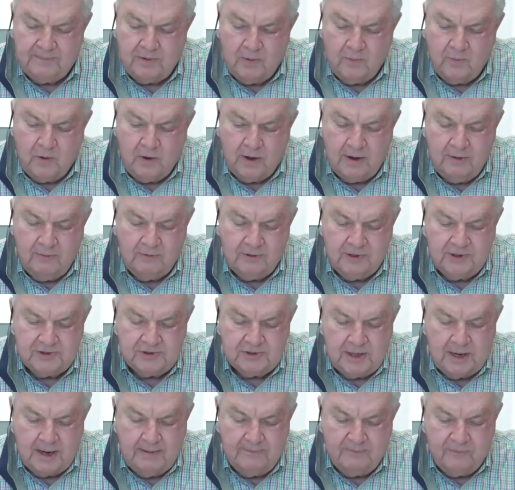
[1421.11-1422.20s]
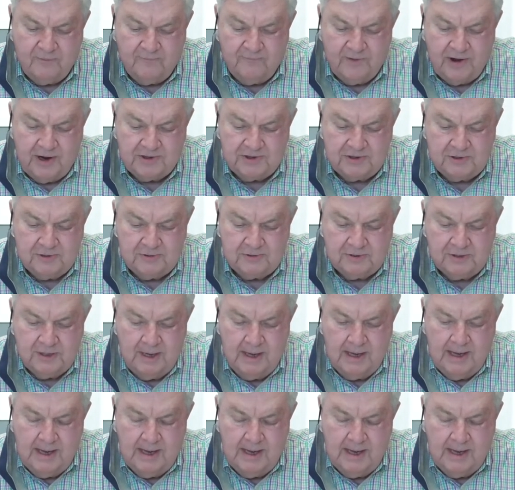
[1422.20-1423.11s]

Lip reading: by working with design professionals,